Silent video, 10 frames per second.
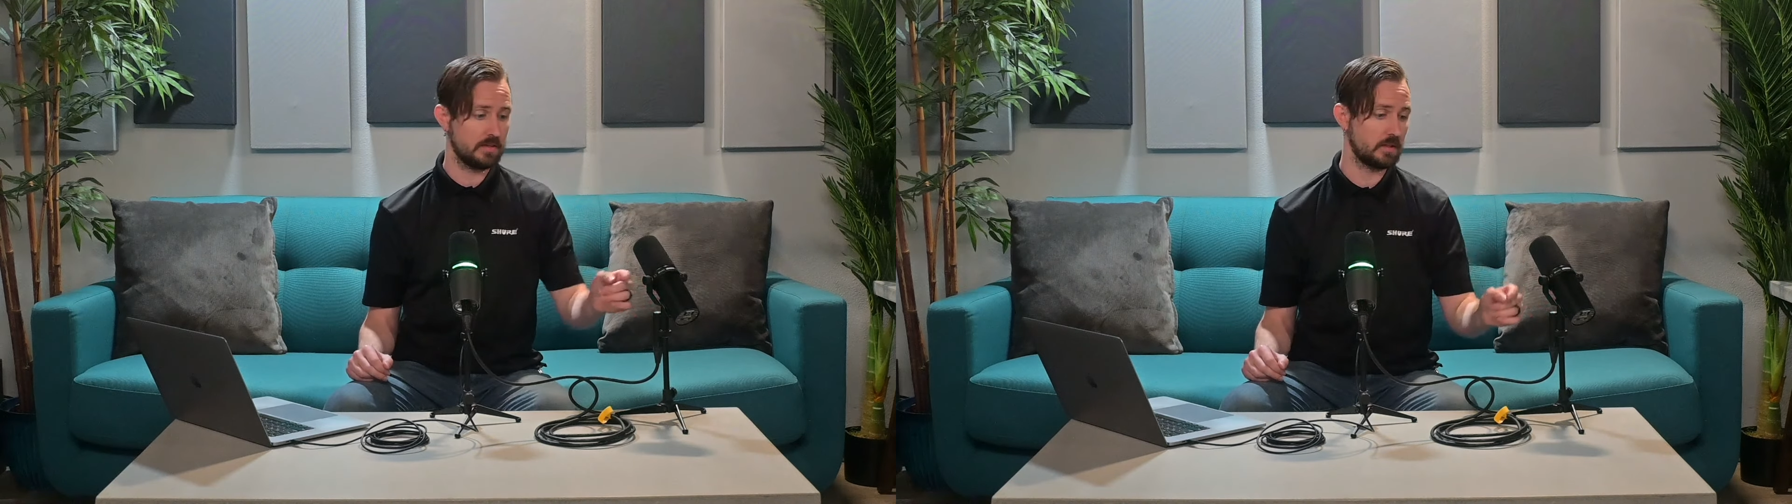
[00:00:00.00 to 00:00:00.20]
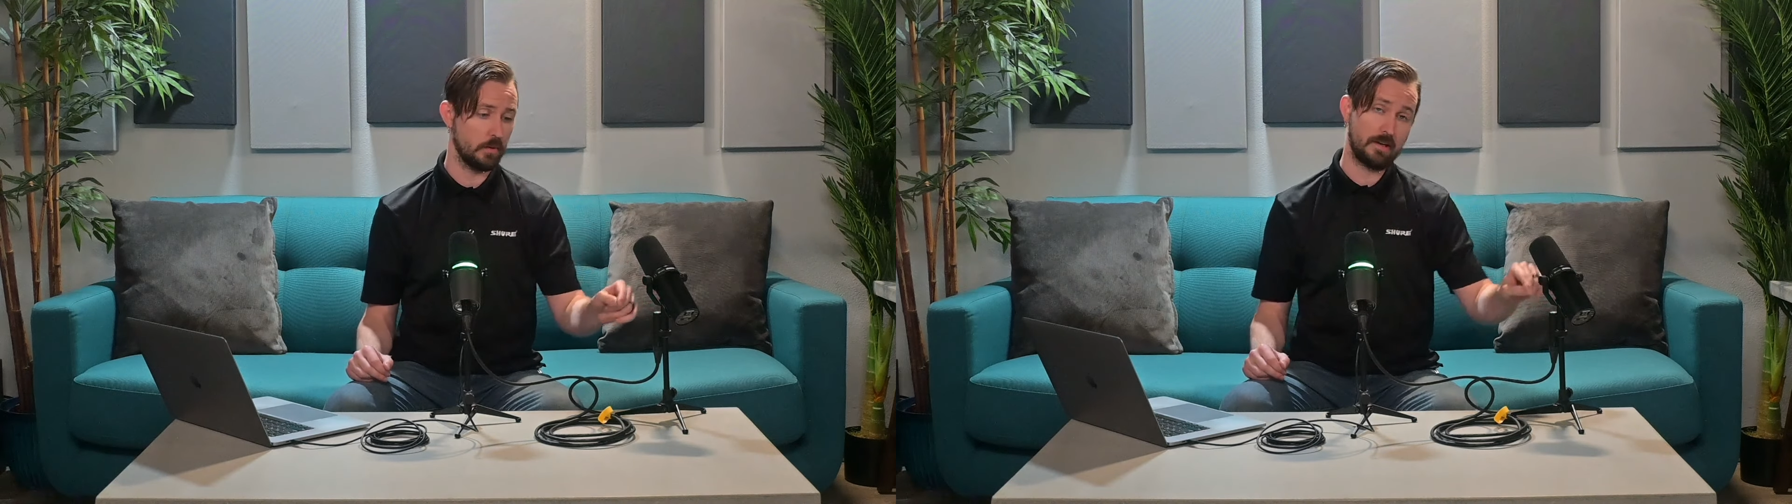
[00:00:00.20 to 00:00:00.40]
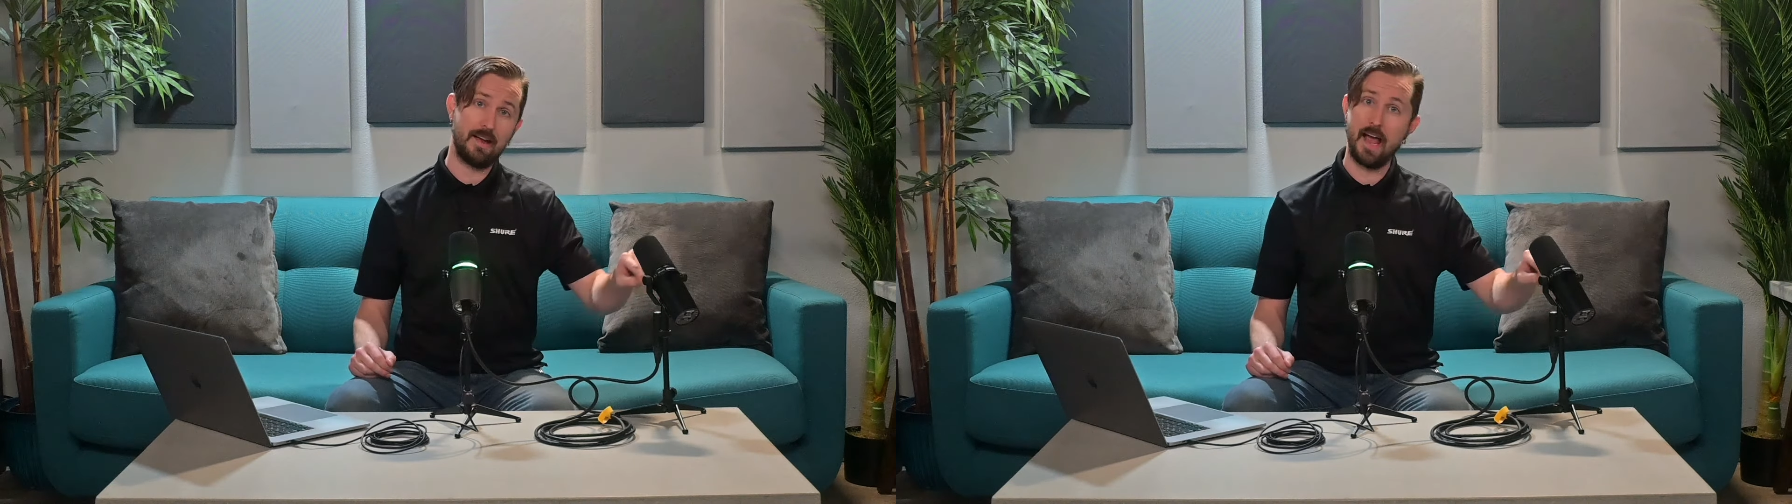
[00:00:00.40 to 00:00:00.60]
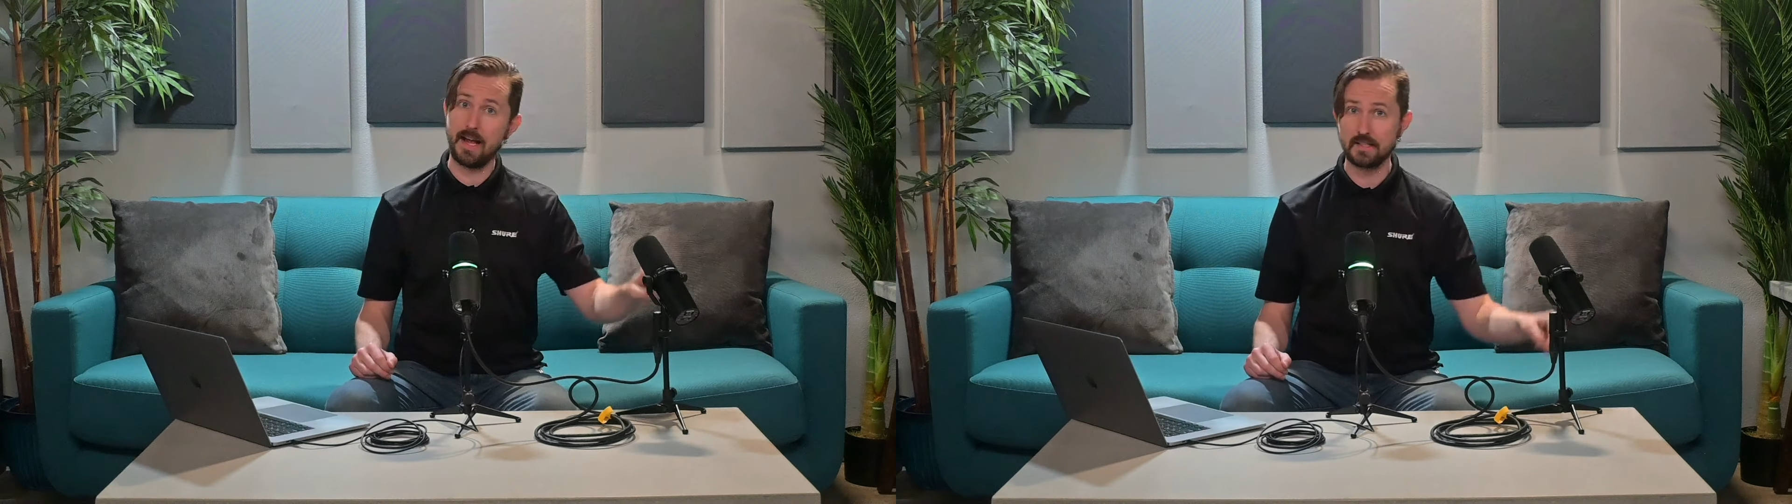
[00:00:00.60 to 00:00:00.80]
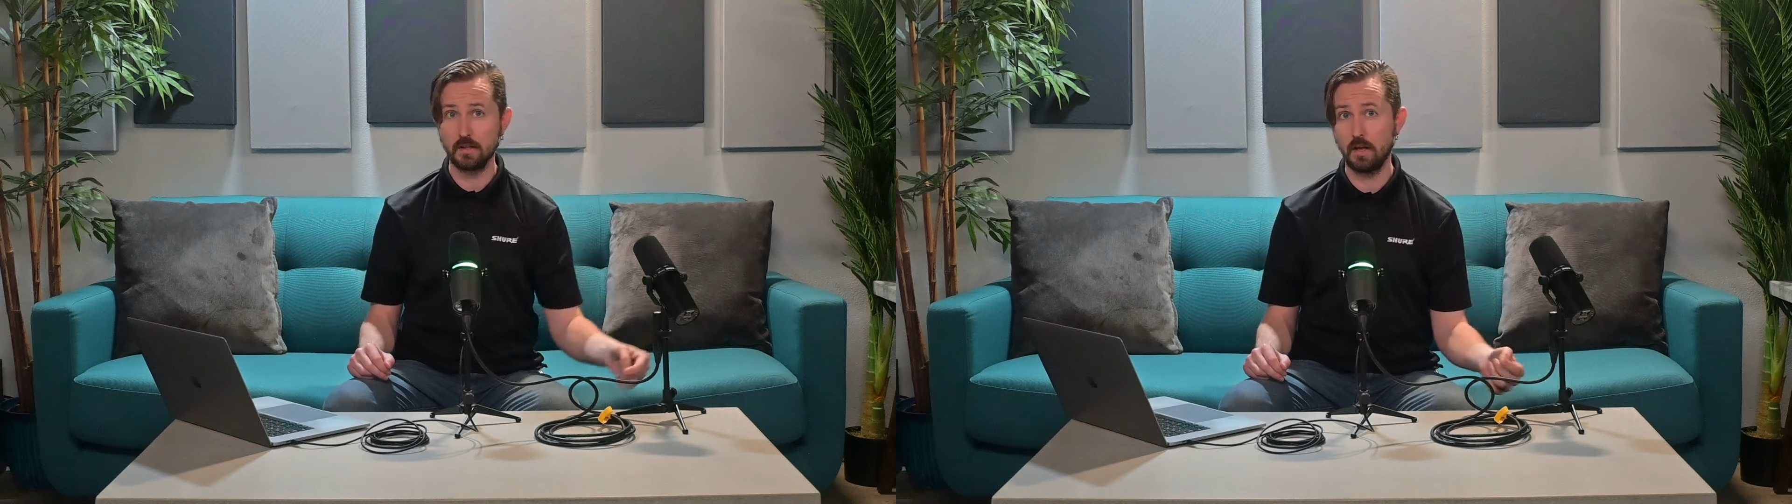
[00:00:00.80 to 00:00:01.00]
going
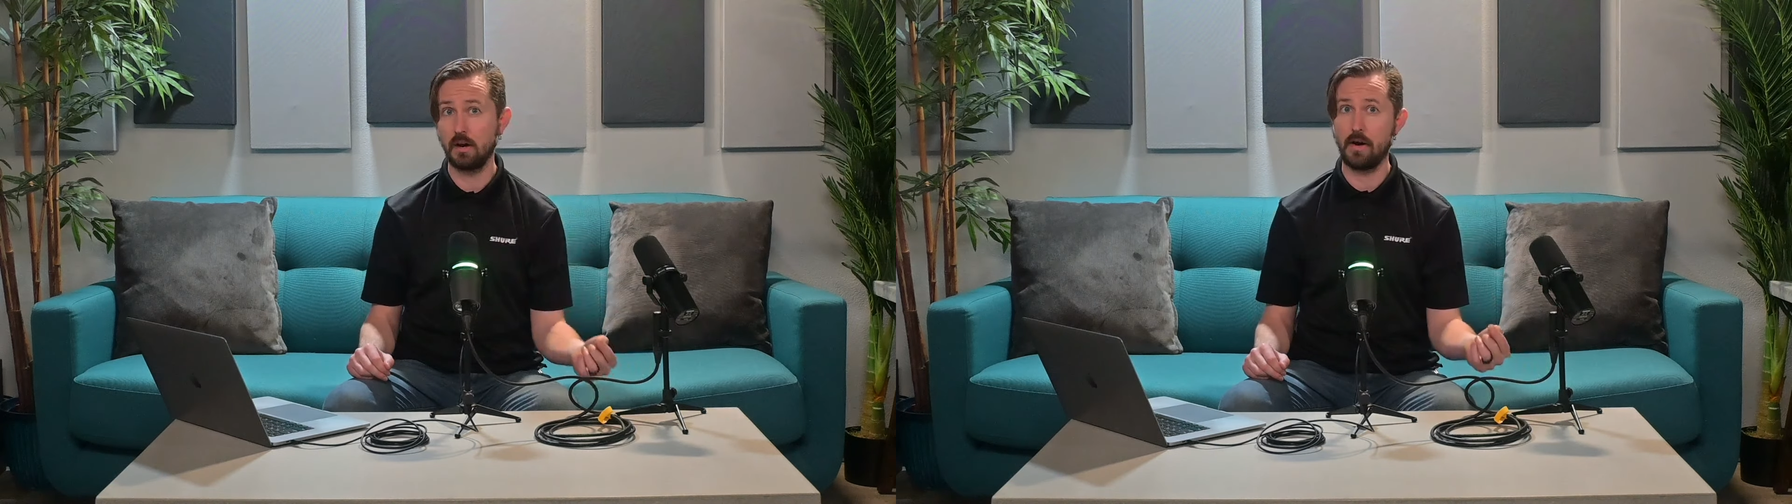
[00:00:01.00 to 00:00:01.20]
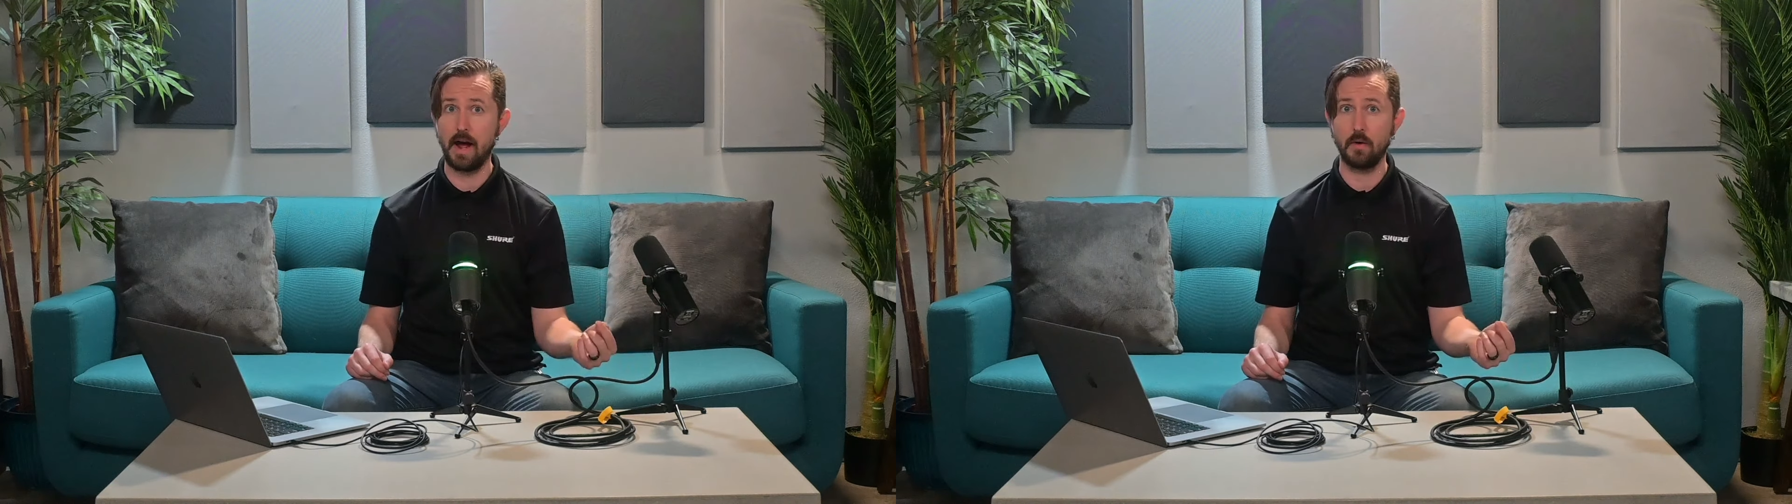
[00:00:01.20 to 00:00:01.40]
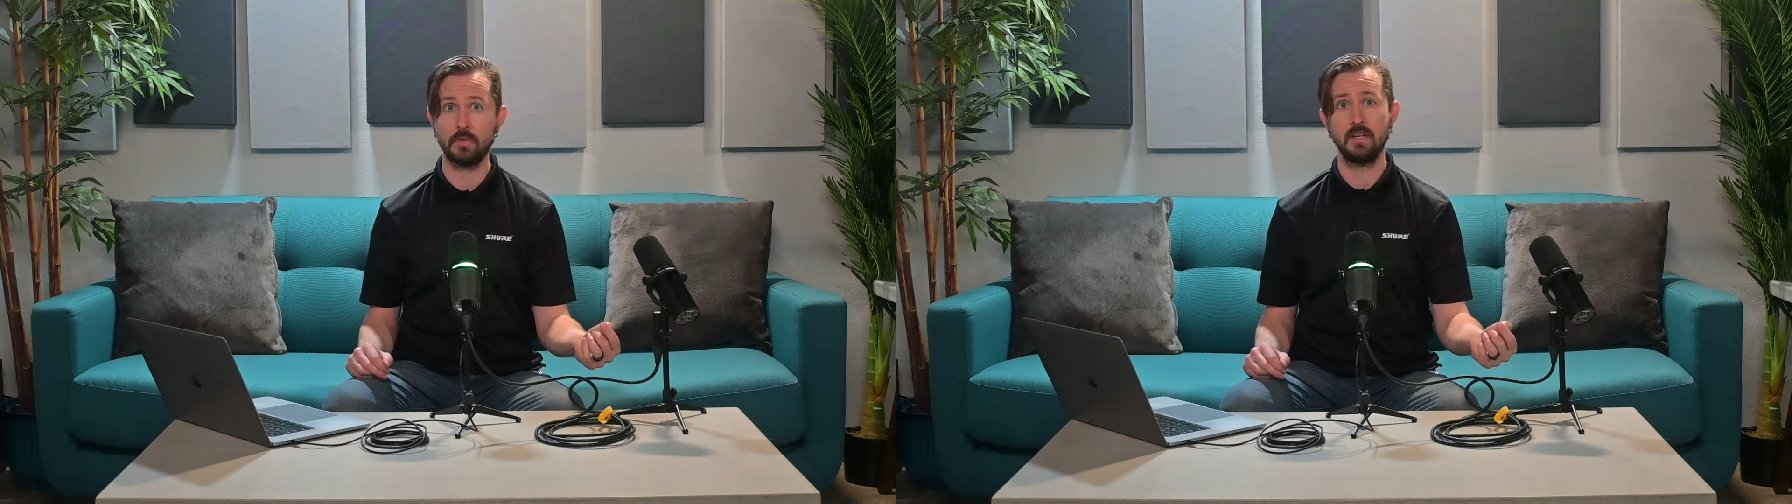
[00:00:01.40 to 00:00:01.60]
XLR out